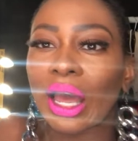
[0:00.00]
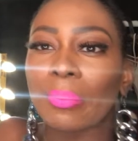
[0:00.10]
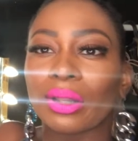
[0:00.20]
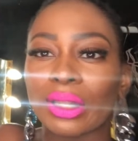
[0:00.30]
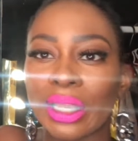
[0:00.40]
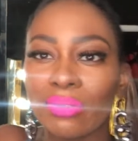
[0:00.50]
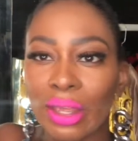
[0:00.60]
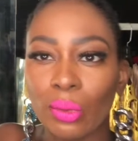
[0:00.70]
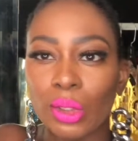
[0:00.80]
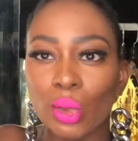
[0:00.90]
I believe
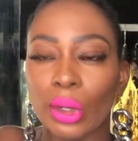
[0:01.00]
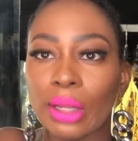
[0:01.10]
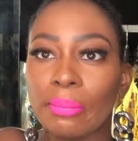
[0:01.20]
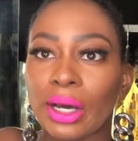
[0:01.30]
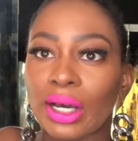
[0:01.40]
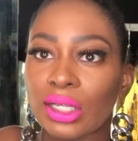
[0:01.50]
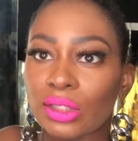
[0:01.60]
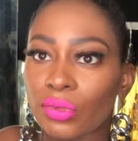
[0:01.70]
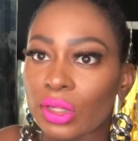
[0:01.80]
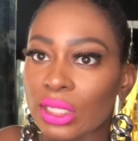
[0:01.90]
there were 20 bucks
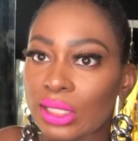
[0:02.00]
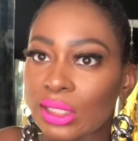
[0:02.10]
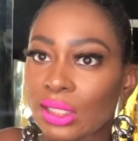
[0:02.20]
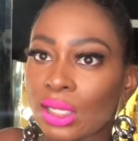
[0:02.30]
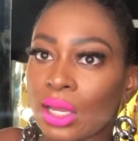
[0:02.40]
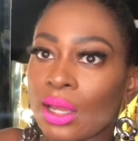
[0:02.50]
for this,